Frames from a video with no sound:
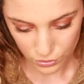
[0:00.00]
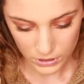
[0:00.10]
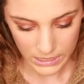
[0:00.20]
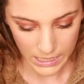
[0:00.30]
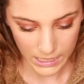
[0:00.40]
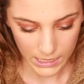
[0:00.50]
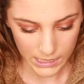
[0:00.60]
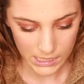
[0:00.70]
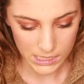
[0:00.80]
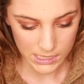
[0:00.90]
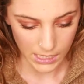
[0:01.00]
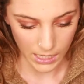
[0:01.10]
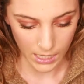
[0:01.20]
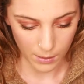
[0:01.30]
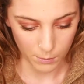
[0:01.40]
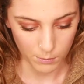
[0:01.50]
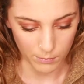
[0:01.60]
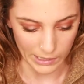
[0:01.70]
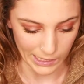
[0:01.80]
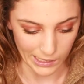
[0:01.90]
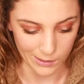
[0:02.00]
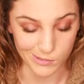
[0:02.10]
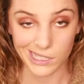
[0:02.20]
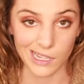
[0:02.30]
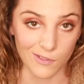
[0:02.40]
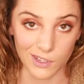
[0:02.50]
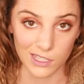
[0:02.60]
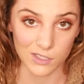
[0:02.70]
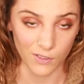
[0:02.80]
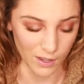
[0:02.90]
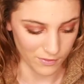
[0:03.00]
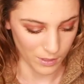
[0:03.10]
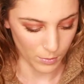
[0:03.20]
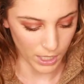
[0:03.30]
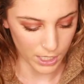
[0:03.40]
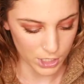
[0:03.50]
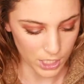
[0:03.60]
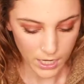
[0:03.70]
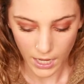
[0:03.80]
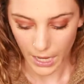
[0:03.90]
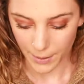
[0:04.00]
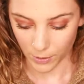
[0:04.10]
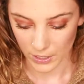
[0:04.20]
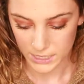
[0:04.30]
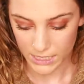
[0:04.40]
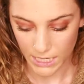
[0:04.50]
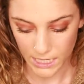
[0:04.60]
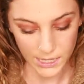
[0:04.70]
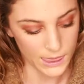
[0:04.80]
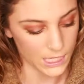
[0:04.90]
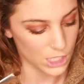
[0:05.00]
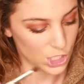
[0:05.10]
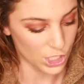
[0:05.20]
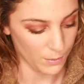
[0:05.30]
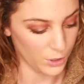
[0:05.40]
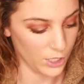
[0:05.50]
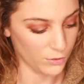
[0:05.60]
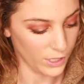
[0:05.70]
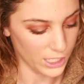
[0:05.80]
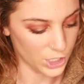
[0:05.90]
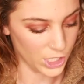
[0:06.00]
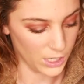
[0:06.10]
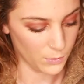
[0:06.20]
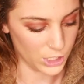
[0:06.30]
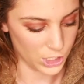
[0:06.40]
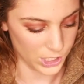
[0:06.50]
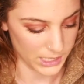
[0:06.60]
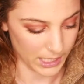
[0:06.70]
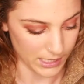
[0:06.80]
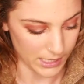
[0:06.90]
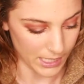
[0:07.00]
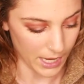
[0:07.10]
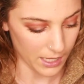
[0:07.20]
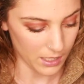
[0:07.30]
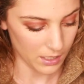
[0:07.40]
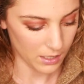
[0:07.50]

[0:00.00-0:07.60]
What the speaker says: Taking the same medium stiffness fluffy brush, I'm going to take the shimmery red shade, which is Sunset,